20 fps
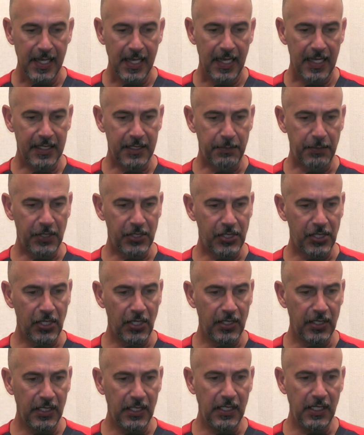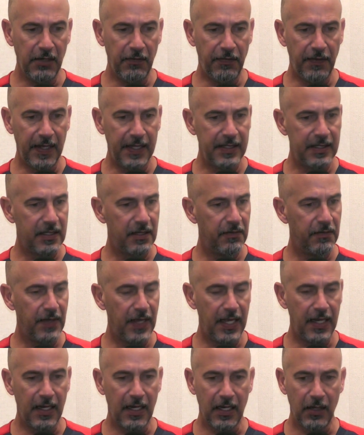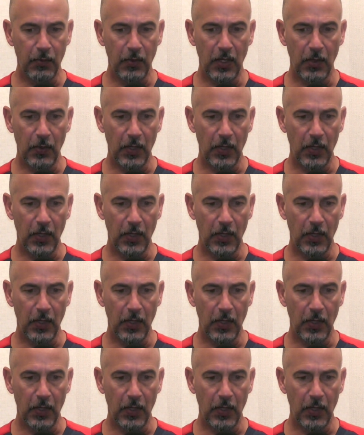especially on the defensive end and we,